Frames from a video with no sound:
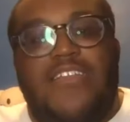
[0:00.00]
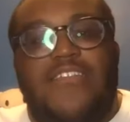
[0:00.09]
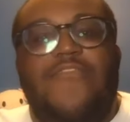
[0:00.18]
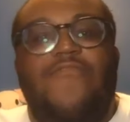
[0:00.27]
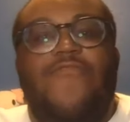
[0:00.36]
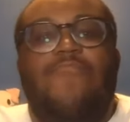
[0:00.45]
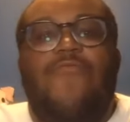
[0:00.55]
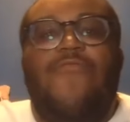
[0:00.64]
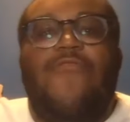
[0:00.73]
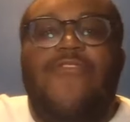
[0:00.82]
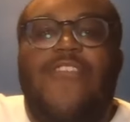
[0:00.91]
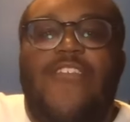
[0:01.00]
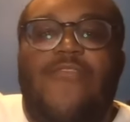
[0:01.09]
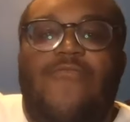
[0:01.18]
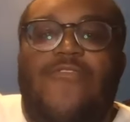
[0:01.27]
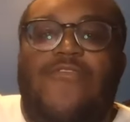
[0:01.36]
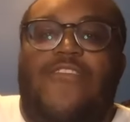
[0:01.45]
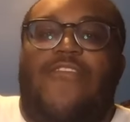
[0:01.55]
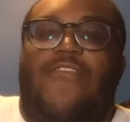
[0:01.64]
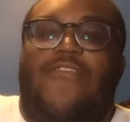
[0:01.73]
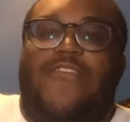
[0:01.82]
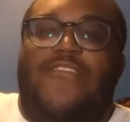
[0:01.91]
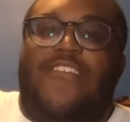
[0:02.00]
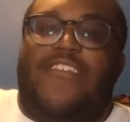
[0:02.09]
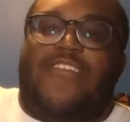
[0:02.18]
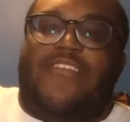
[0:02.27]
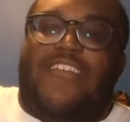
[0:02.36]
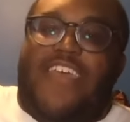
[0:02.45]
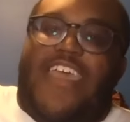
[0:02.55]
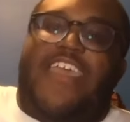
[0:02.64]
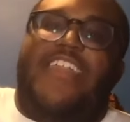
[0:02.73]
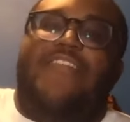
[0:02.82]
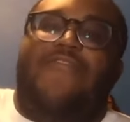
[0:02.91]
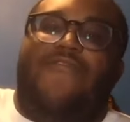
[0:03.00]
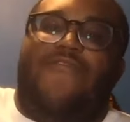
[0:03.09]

This report was on the eightieth